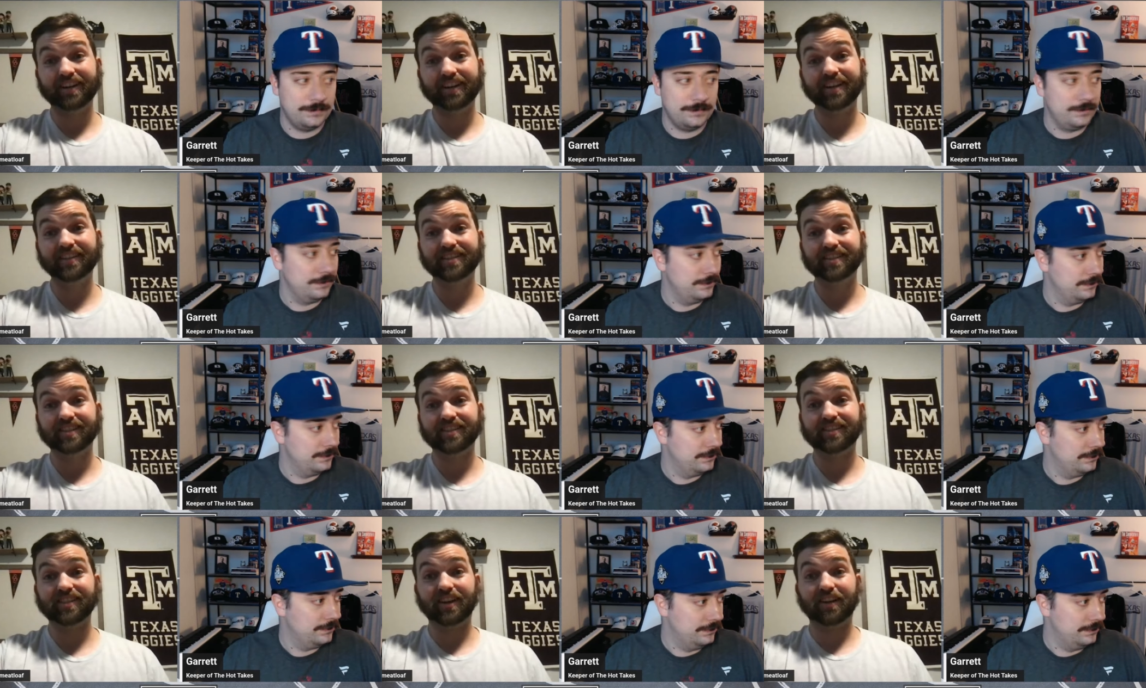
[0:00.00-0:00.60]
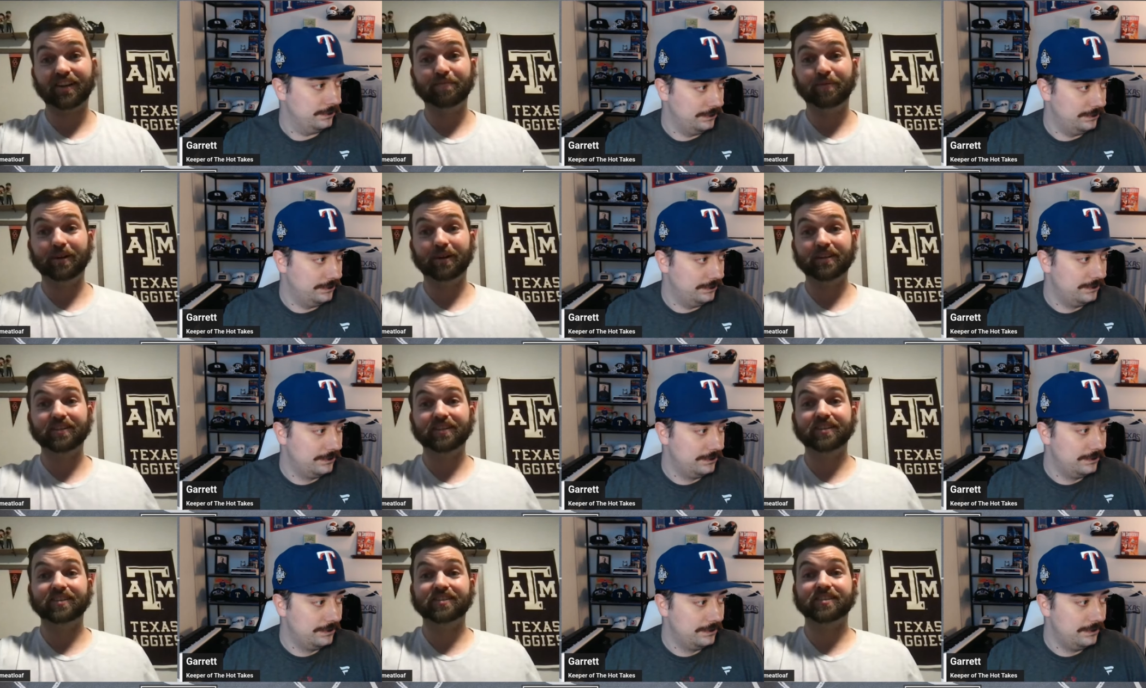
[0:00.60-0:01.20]
Speaker 1: against the soft
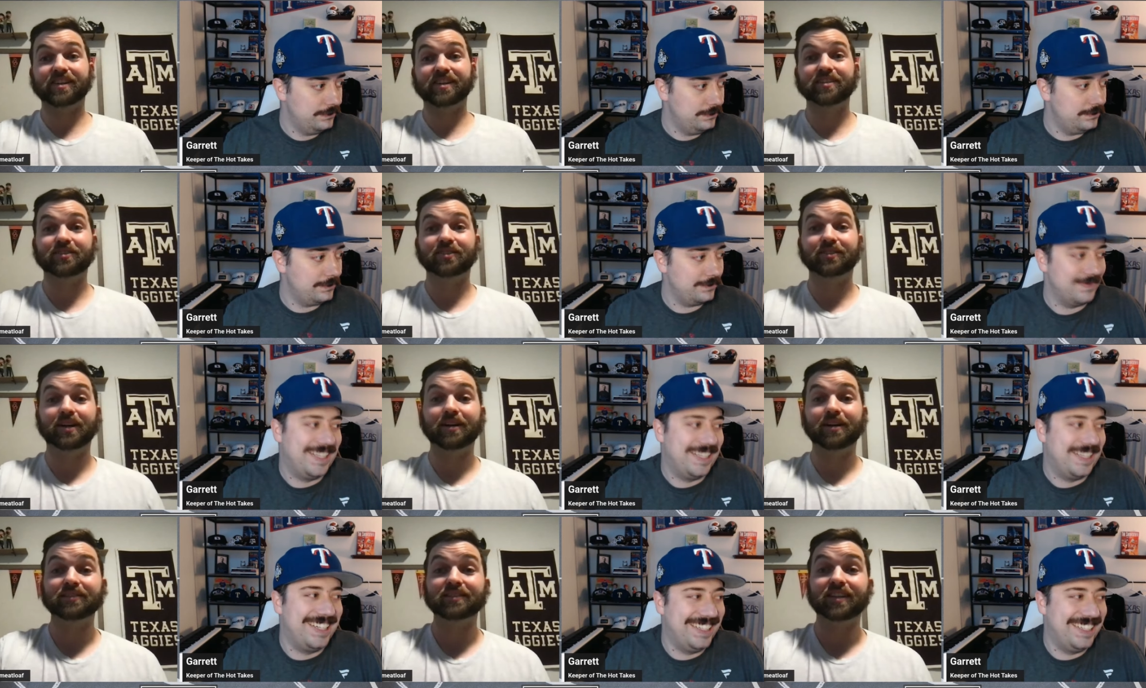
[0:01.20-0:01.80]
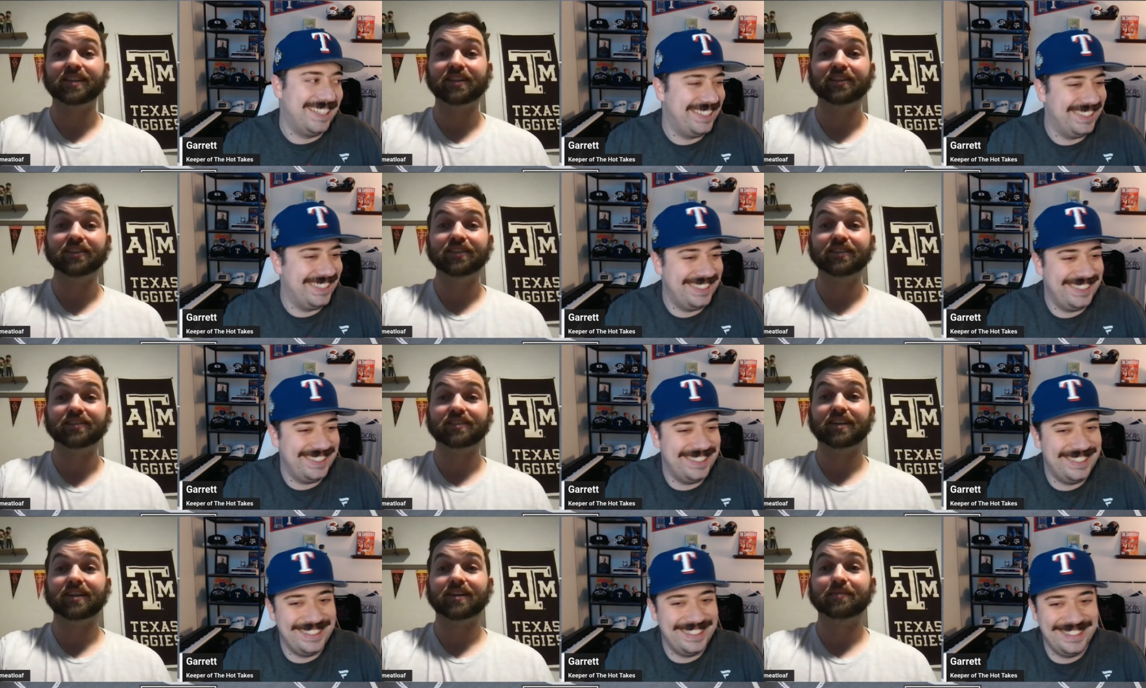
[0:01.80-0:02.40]
part of their schedule. I'll
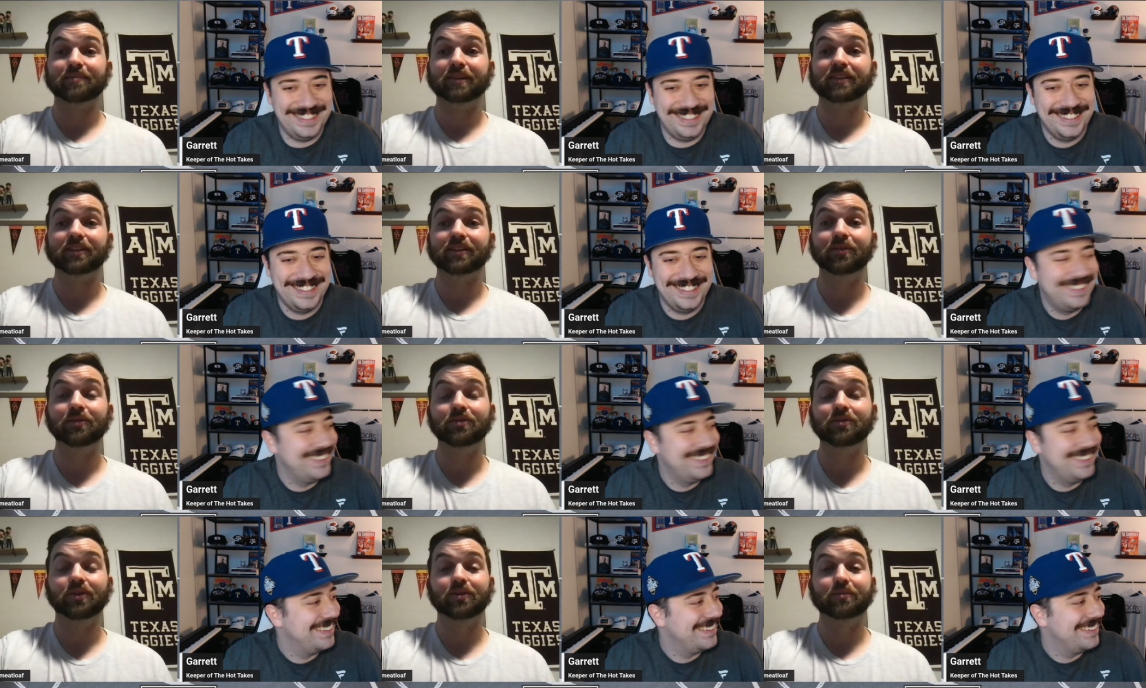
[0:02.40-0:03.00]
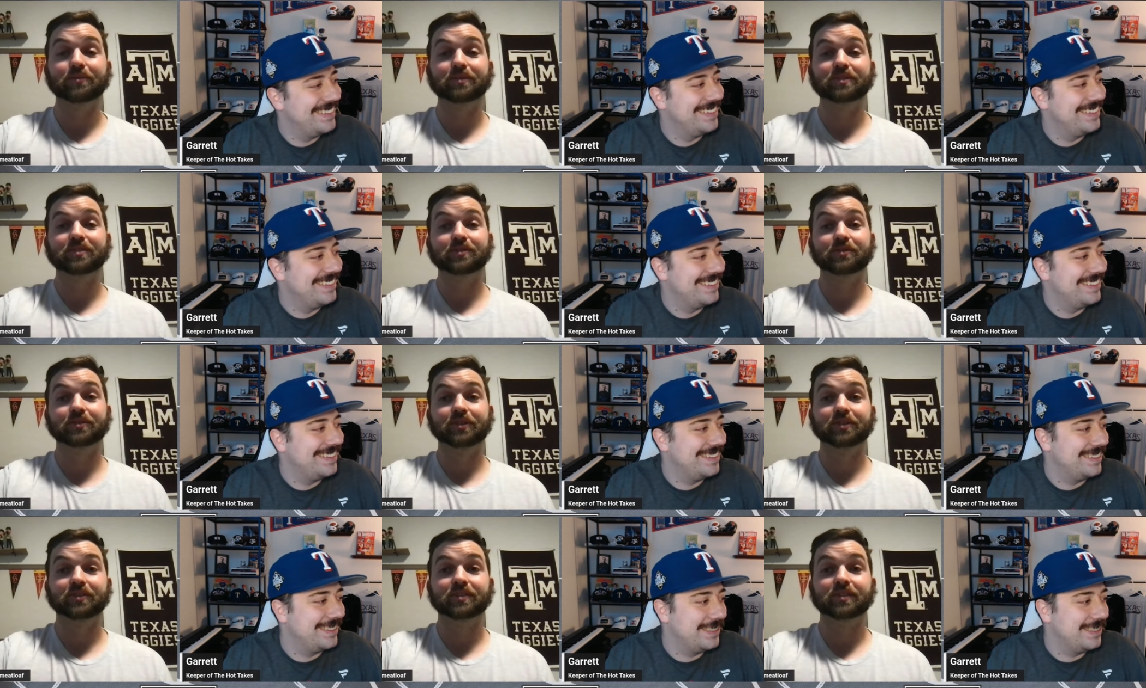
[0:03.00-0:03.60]
tell, talk about the Oklahoma
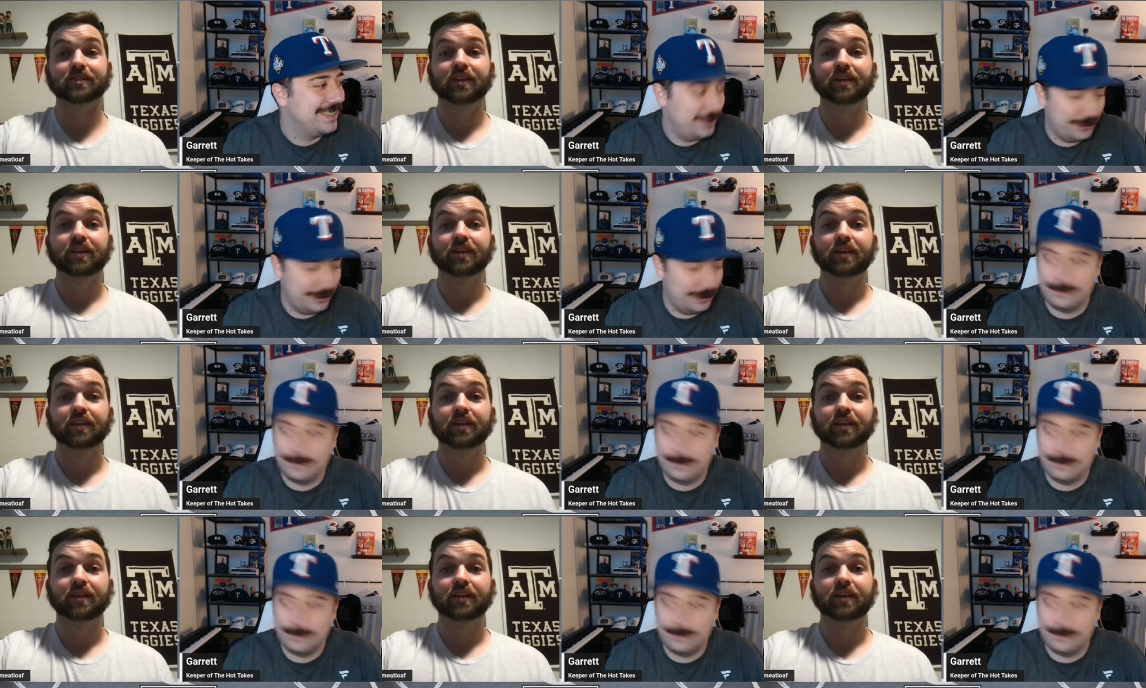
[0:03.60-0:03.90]
Sooners,